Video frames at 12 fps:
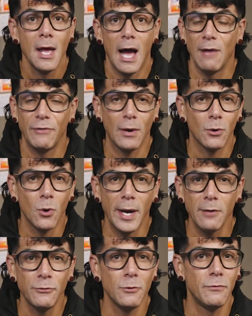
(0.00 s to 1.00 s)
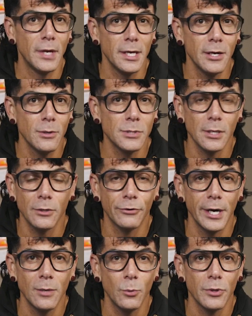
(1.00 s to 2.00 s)
I found quite a few videos on
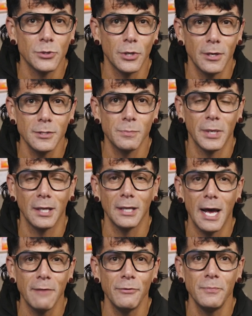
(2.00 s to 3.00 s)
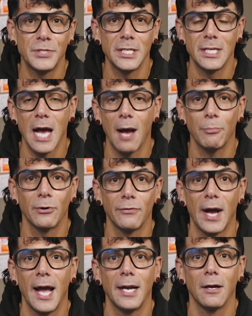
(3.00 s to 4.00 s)
Kratom withdrawals, but a lot of them did not
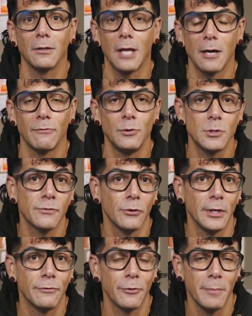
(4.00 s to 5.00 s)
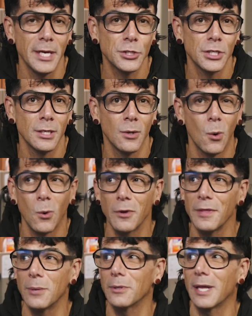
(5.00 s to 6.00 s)
provide a lot of useful information,
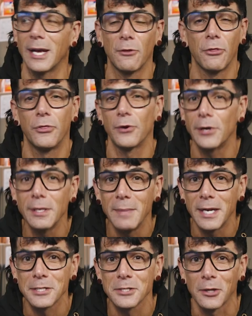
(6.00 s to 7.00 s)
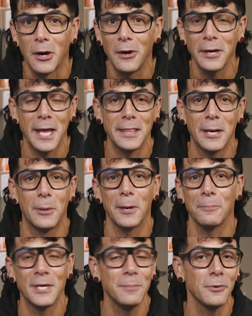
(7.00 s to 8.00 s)
or they were like 30 minutes long, and they
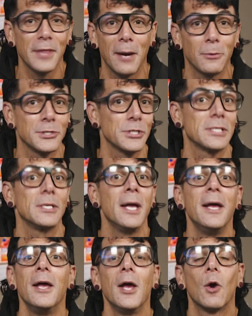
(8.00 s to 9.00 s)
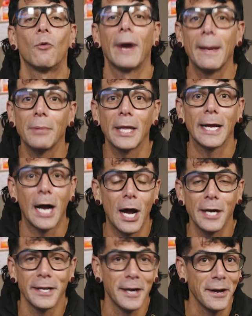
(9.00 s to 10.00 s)
were people that were just rambling
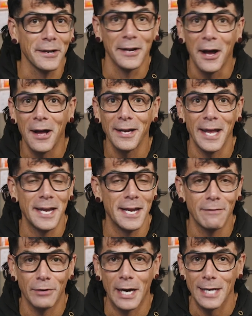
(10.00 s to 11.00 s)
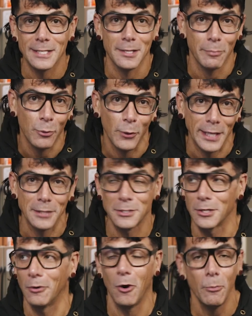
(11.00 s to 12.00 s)
on and on and on and never got to the point.
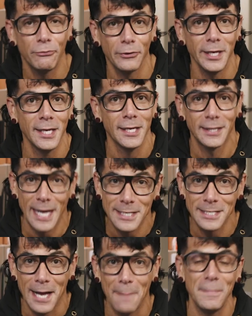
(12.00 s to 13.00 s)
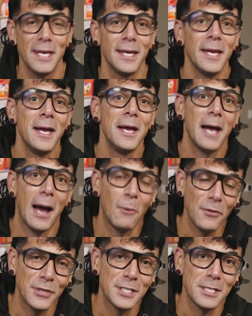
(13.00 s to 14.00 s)
So hopefully that's not me. I
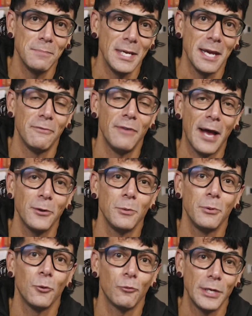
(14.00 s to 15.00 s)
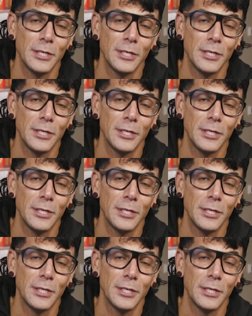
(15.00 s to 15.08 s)
want this to be a valuable